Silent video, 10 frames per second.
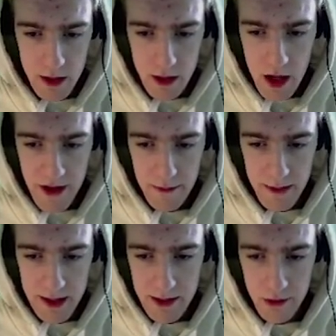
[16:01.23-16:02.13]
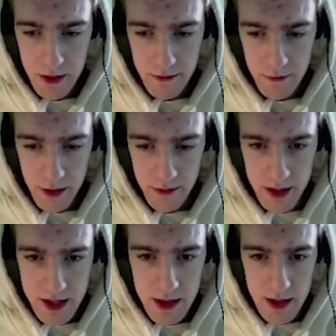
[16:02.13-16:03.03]
You haven't been leveled in
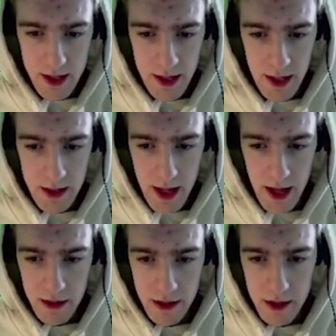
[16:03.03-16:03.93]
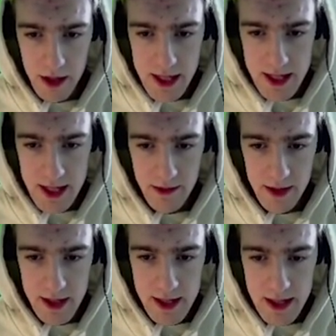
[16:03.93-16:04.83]
forever, so you can get that.
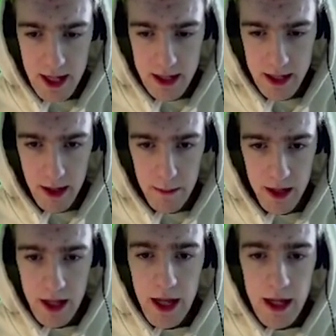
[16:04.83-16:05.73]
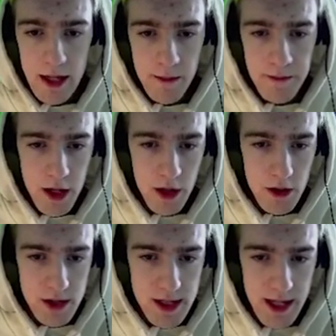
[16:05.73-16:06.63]
thirty-seven, sailing, begin.
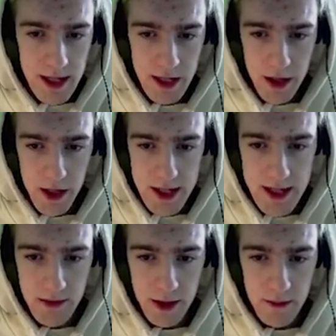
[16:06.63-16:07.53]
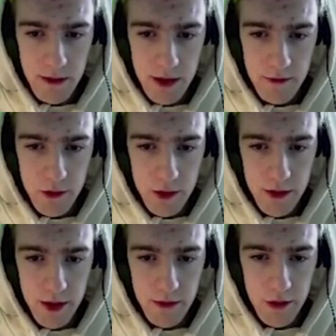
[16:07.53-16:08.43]
Who's nearly thirty-seven? thirty-four,
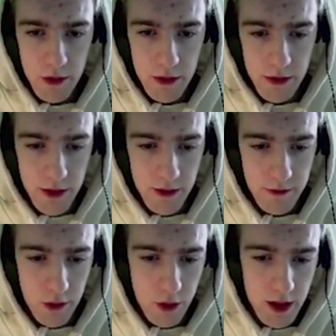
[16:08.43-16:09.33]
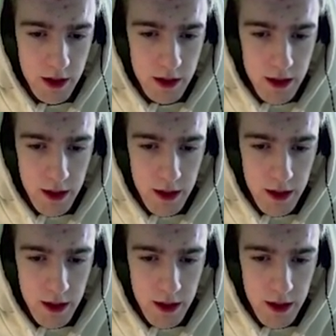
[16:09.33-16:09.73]
thirty-four, thirty-four,